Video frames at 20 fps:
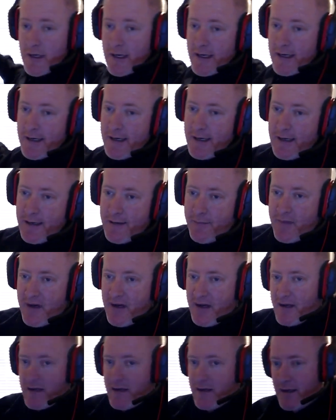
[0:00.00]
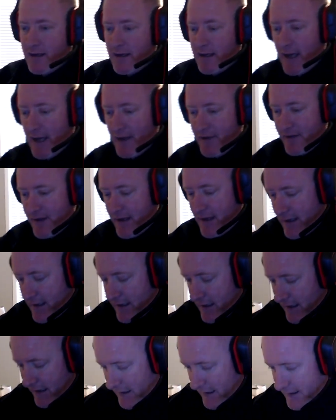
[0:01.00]
got the
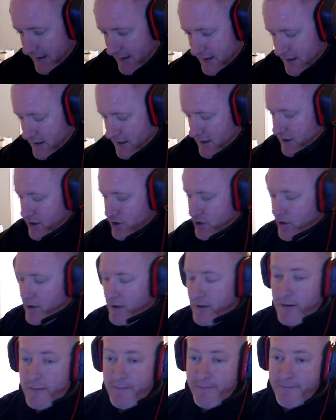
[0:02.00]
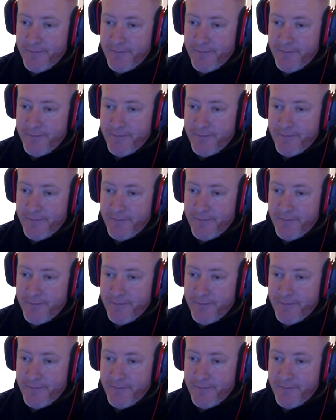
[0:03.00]
Elite controller.